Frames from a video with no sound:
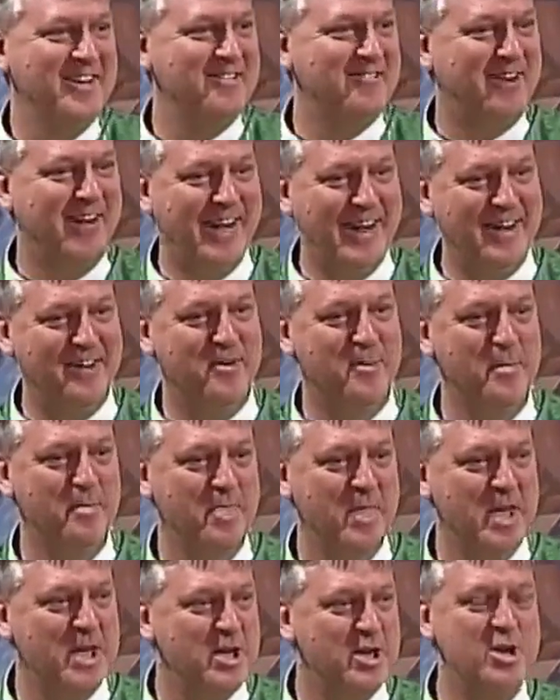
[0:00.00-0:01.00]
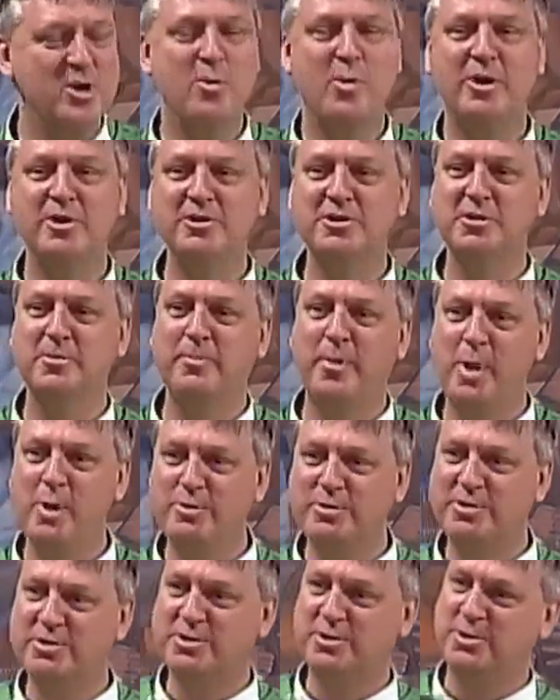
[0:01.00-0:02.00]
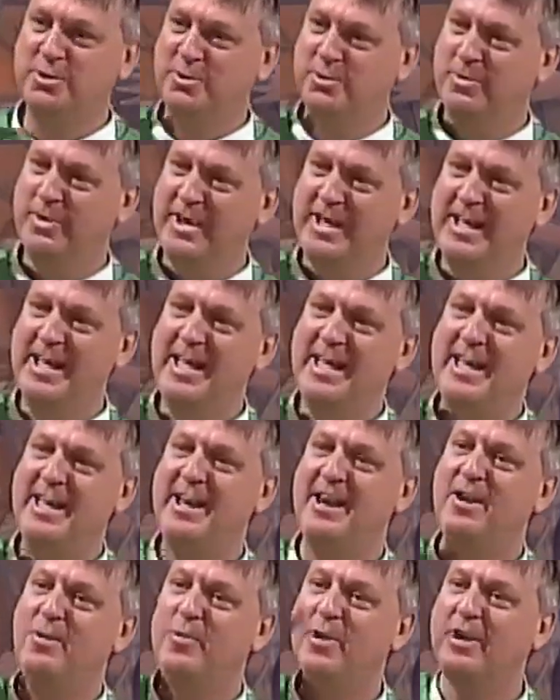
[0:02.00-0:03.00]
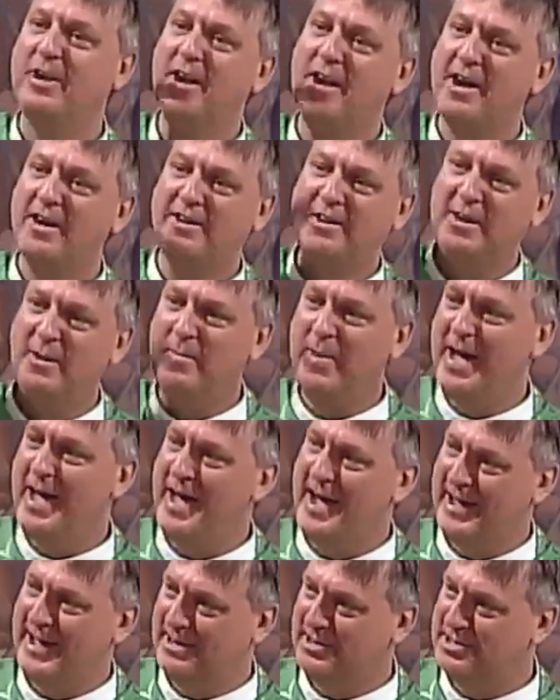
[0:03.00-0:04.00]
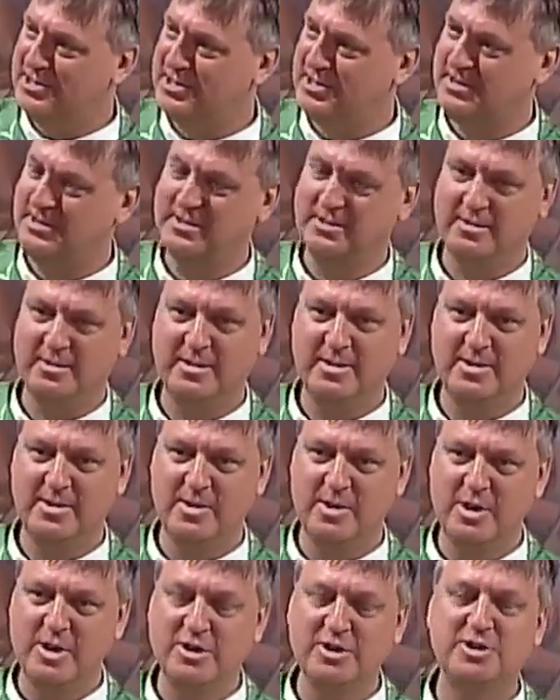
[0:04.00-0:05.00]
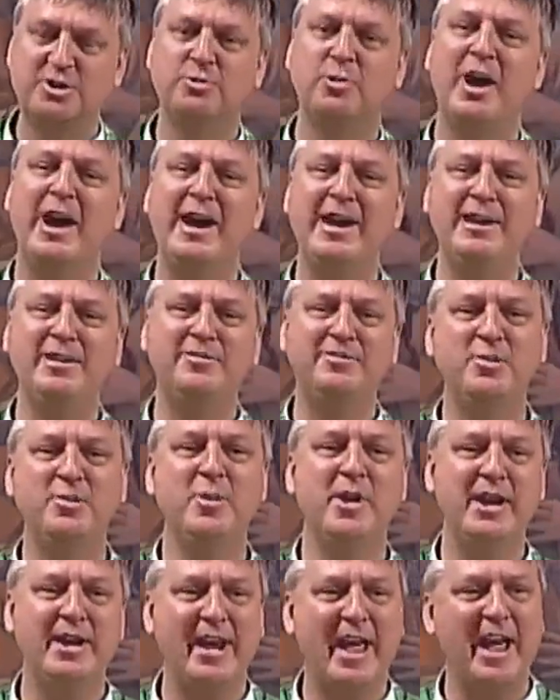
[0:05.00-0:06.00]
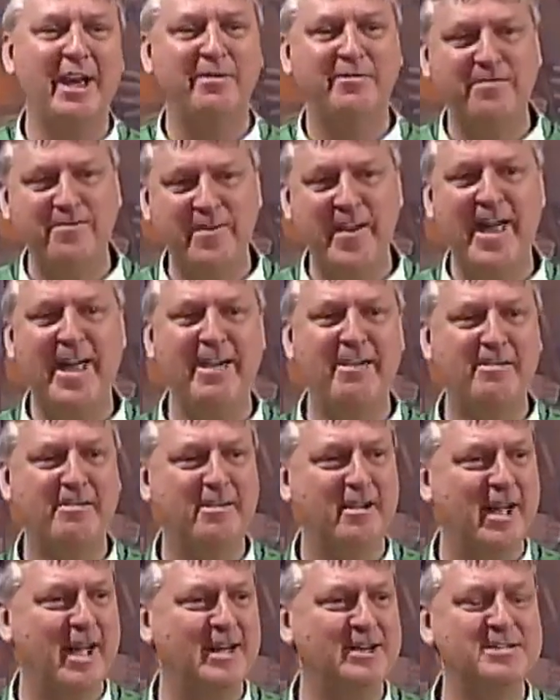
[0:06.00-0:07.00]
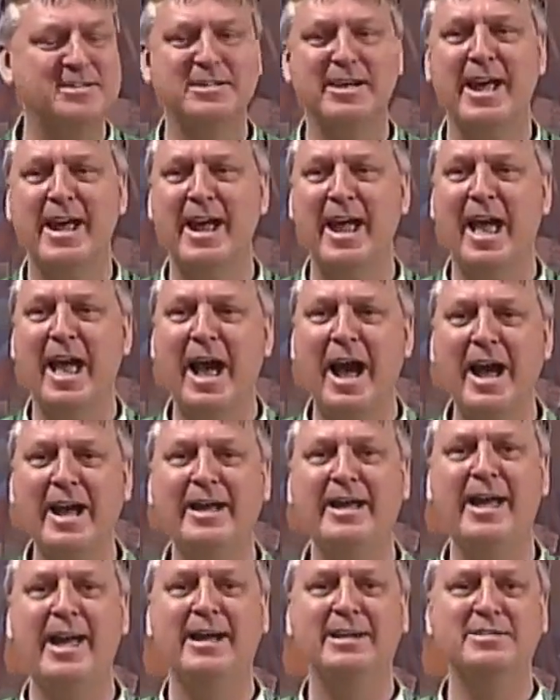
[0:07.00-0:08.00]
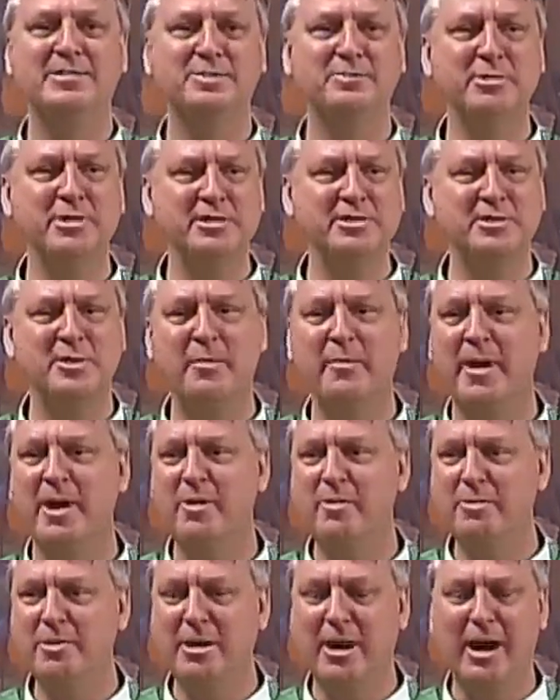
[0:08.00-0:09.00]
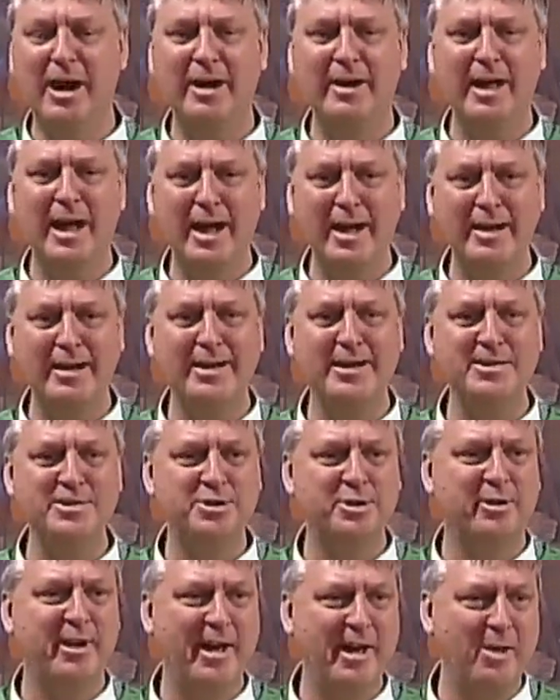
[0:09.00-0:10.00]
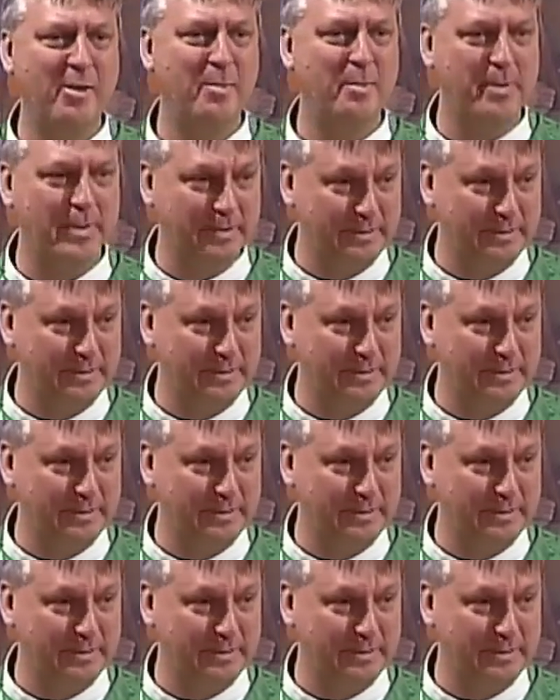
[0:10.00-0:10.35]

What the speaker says: Right? You are supposed to hear what God commands, try to it and fail and say, I can't do this on my own, God. I need your help.